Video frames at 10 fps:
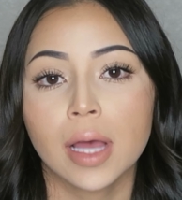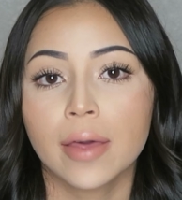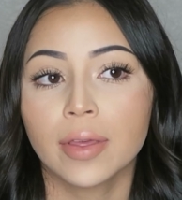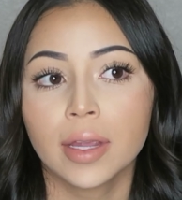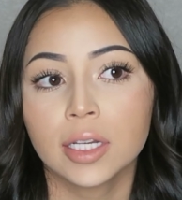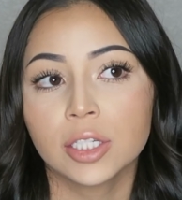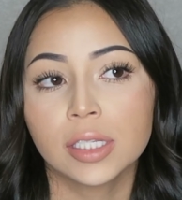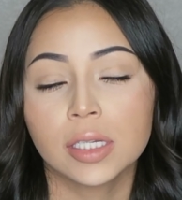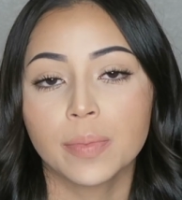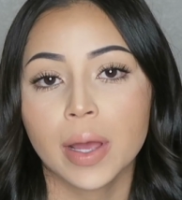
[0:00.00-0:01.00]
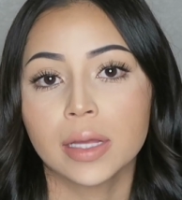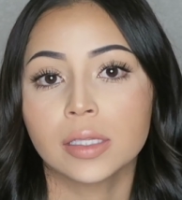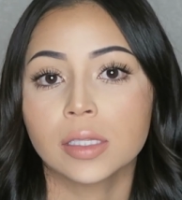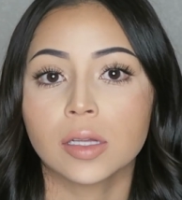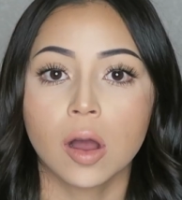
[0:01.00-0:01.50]
I think it just
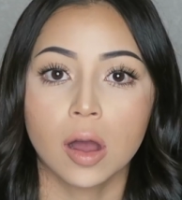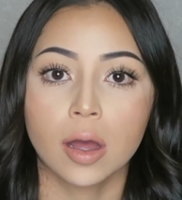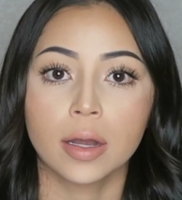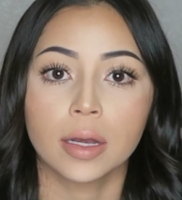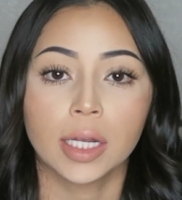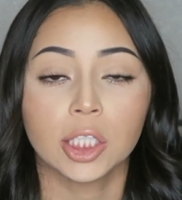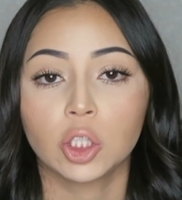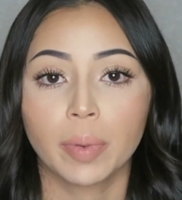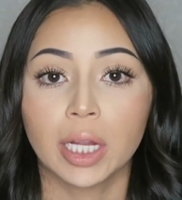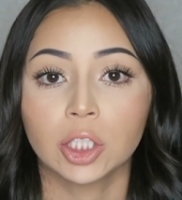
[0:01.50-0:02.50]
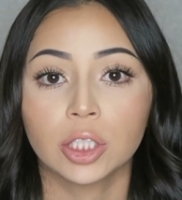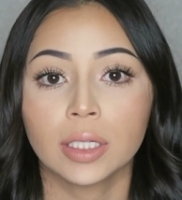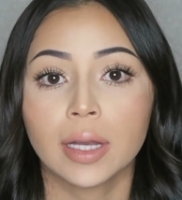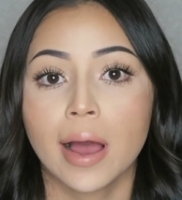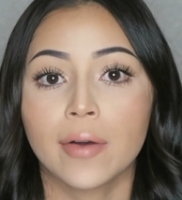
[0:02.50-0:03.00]
depends on each
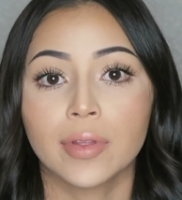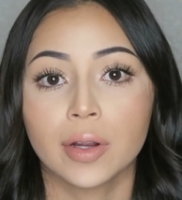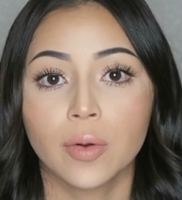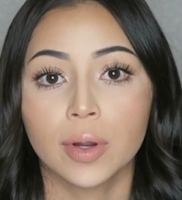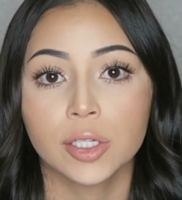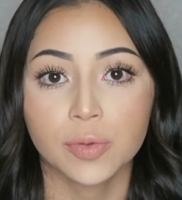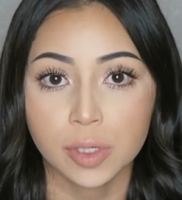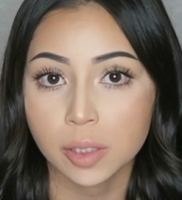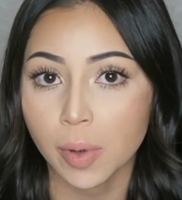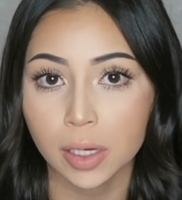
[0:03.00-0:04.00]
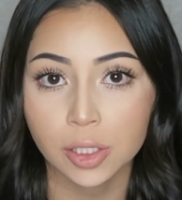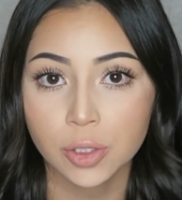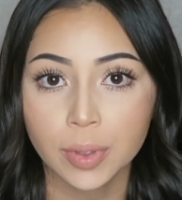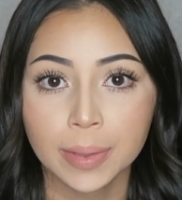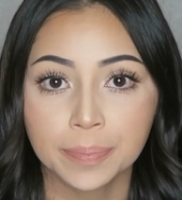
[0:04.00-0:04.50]
patient, how they're going to respond
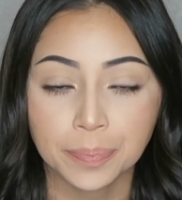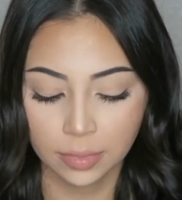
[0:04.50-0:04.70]
to it.